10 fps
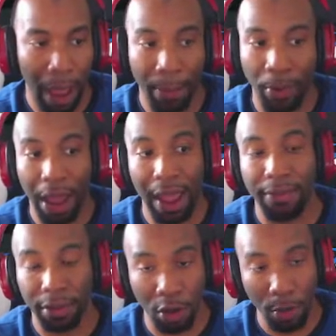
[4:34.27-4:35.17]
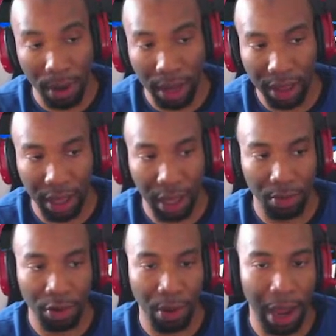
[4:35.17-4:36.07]
I probably have too many scenes,
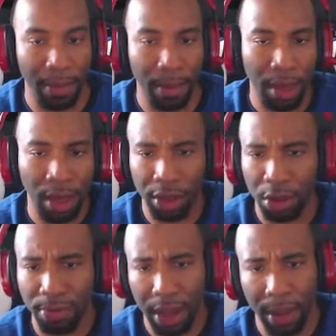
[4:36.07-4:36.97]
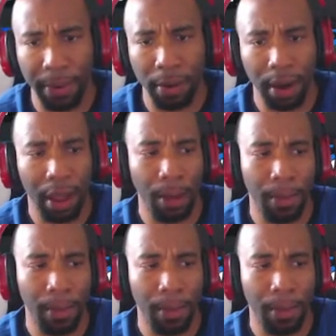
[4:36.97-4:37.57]
which probably slows my computer down.